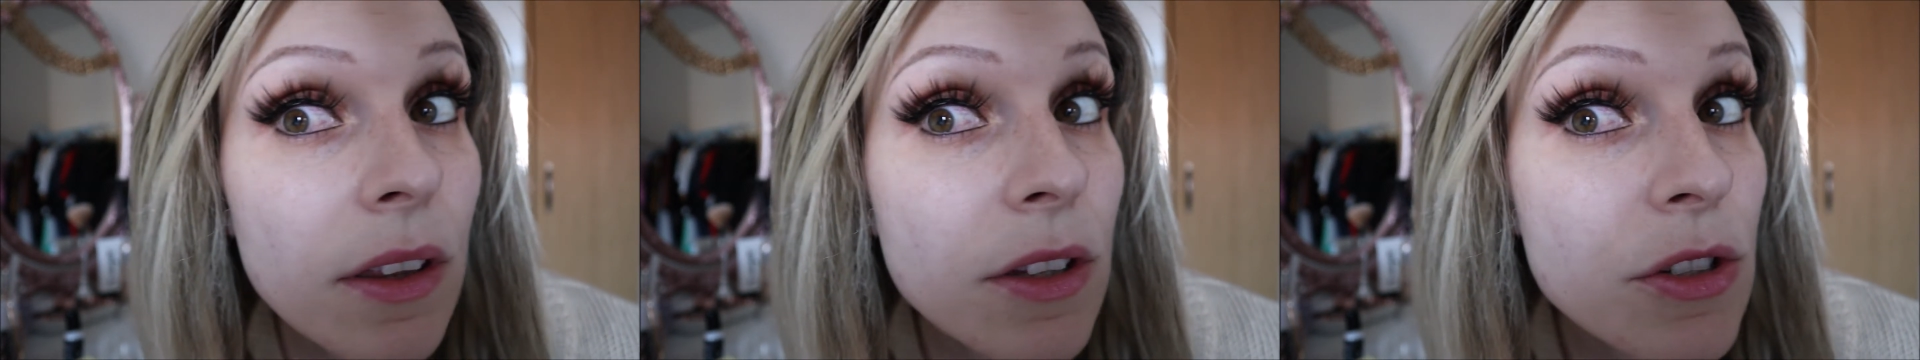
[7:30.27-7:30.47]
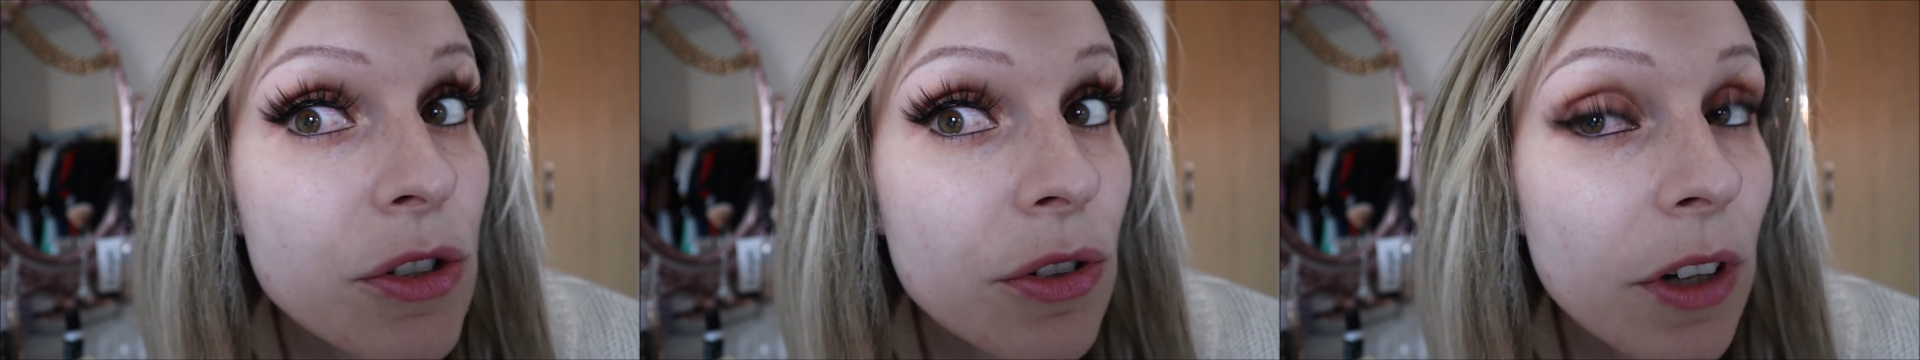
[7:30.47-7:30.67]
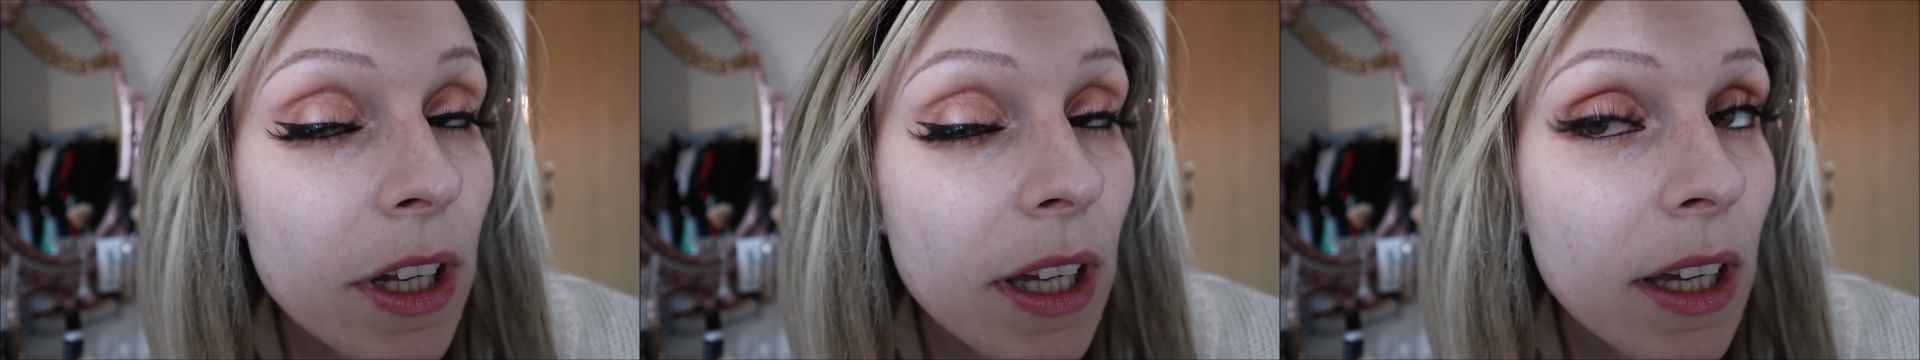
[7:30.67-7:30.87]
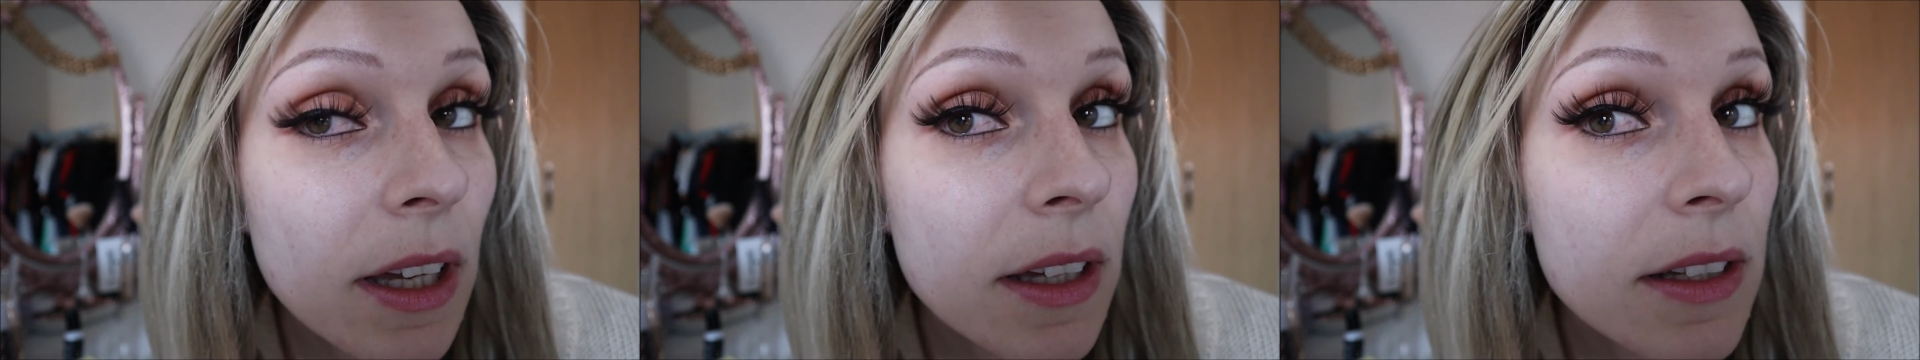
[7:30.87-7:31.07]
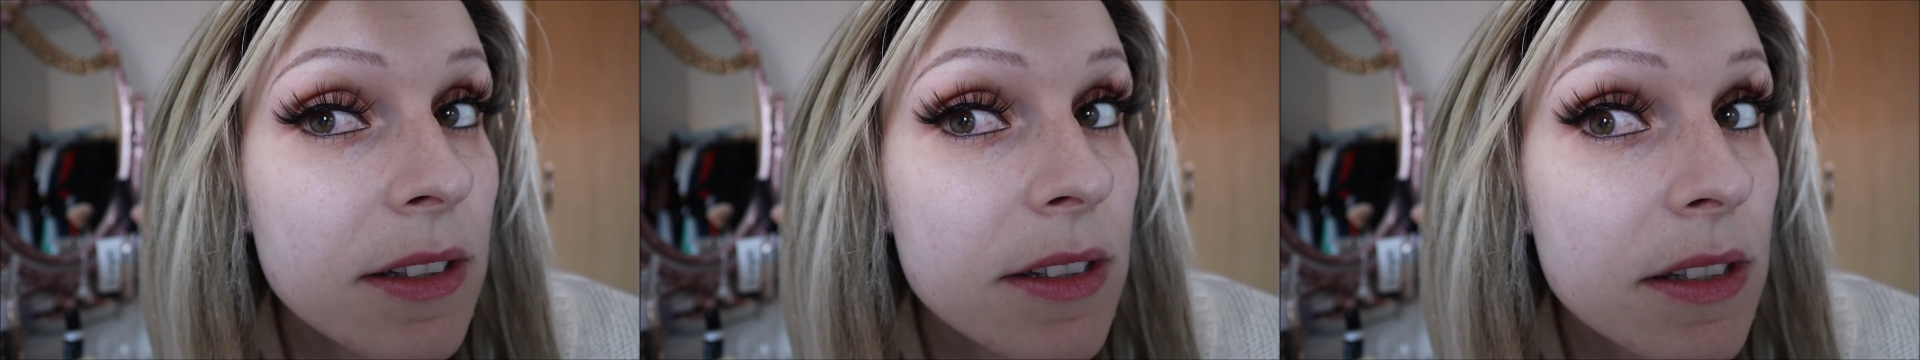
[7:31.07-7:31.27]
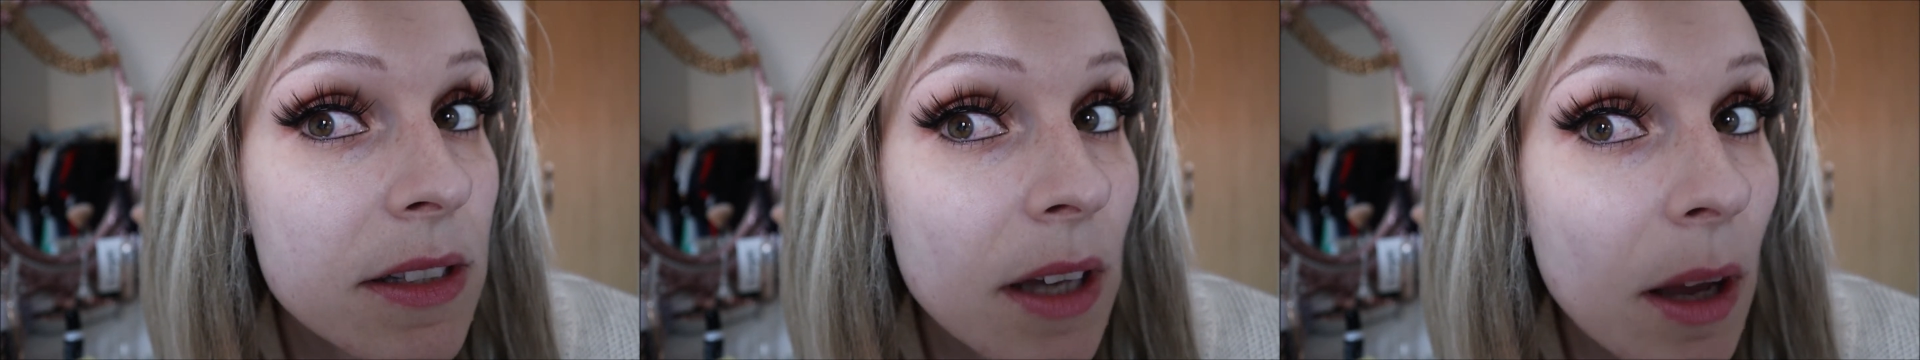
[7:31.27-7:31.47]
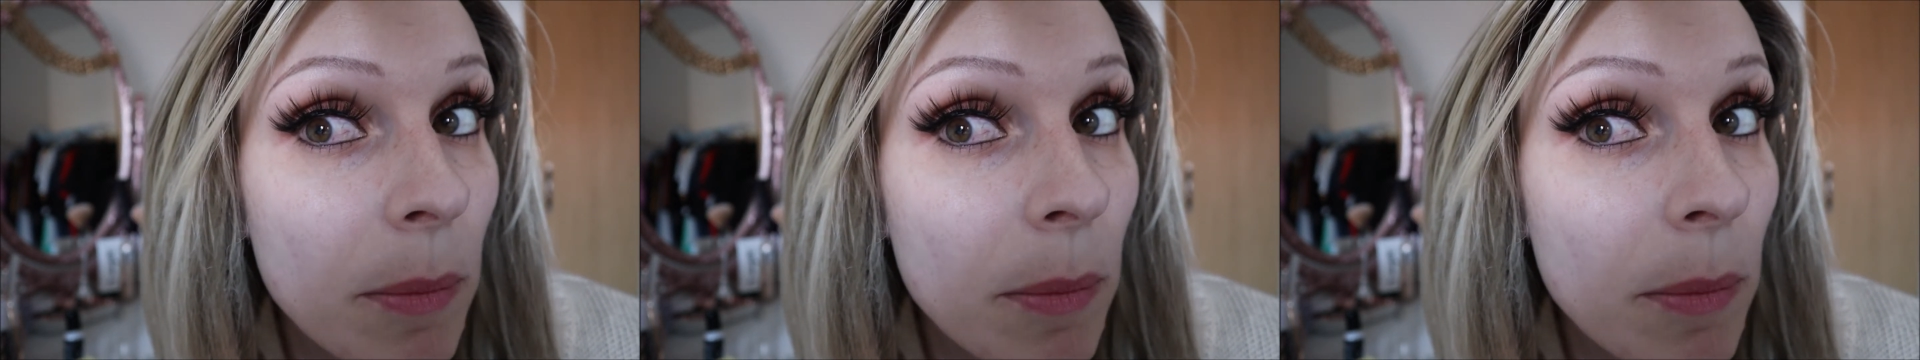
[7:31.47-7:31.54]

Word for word: the trick is to